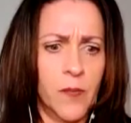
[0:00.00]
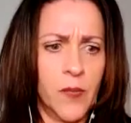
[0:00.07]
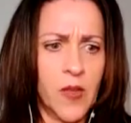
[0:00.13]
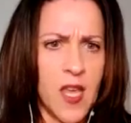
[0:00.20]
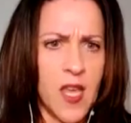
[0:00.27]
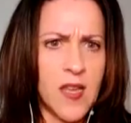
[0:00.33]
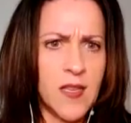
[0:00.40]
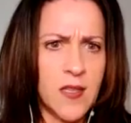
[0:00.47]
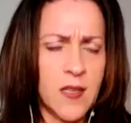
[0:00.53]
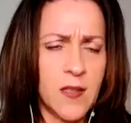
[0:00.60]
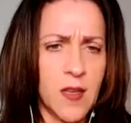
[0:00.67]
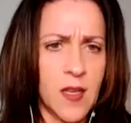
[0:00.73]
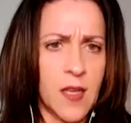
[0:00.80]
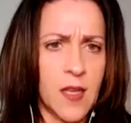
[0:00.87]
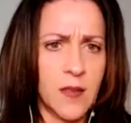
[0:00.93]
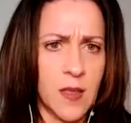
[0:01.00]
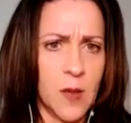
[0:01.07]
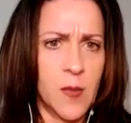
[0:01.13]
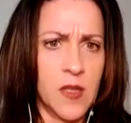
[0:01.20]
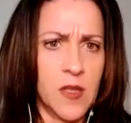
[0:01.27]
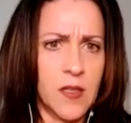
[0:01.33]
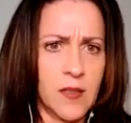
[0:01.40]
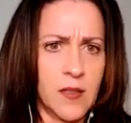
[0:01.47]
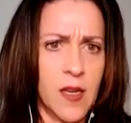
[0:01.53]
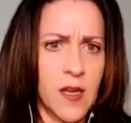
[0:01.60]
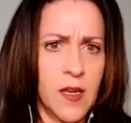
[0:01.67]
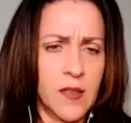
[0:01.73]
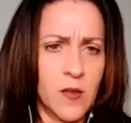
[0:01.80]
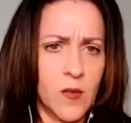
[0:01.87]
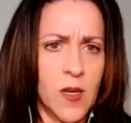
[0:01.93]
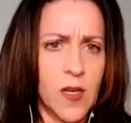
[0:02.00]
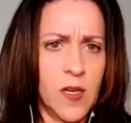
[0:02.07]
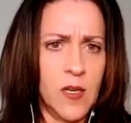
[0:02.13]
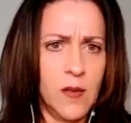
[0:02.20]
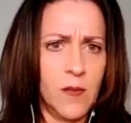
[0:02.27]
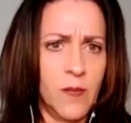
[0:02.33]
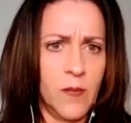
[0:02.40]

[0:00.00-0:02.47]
cases against some of these guys, right?